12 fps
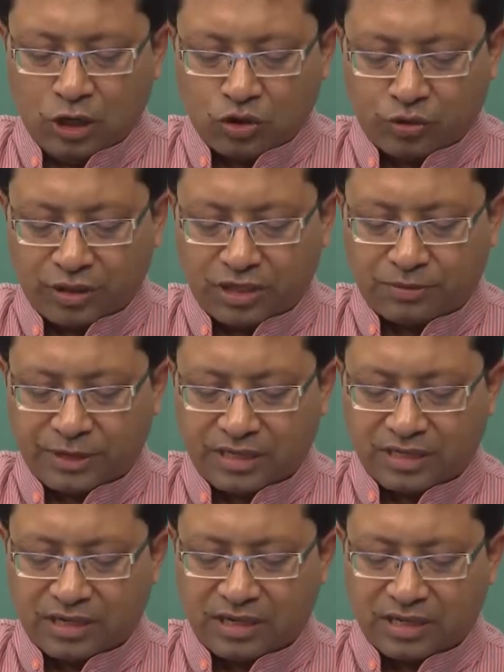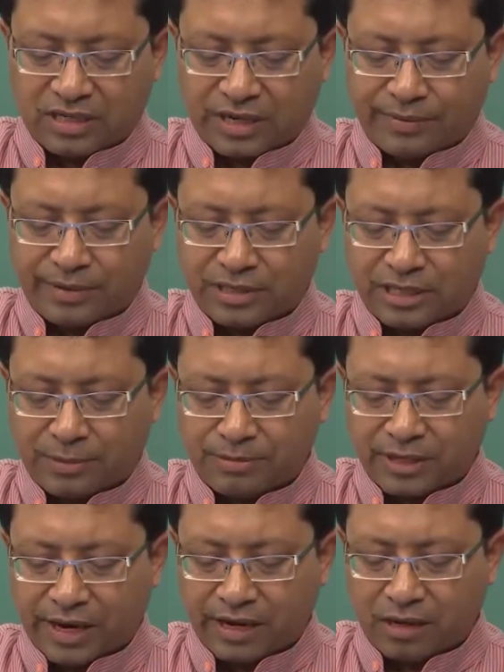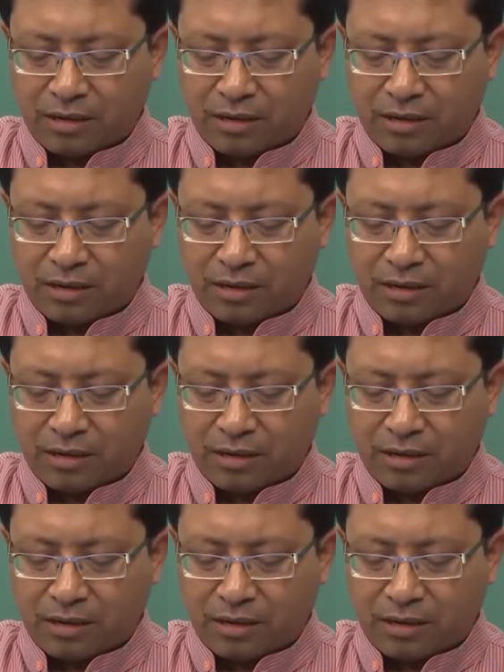So, it is basically a 7-step cycle